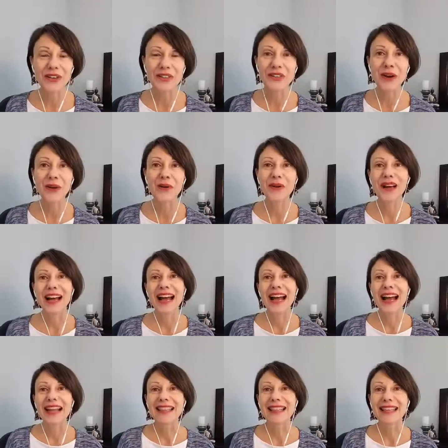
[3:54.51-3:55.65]
So
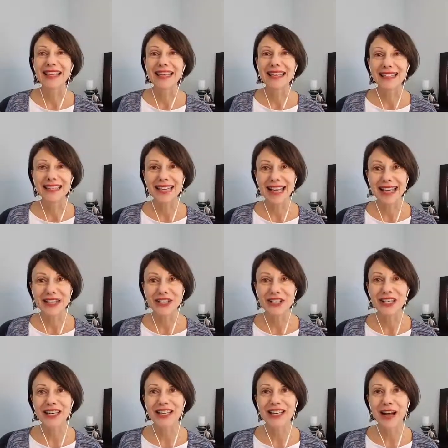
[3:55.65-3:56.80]
the
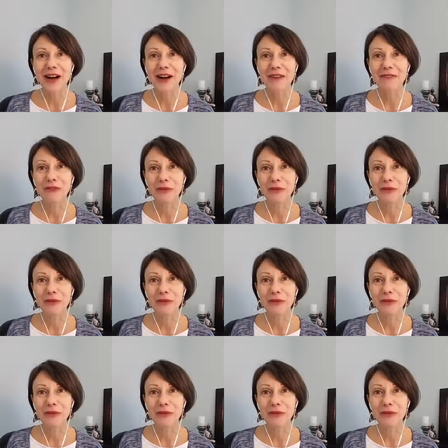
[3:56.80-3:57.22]
indication of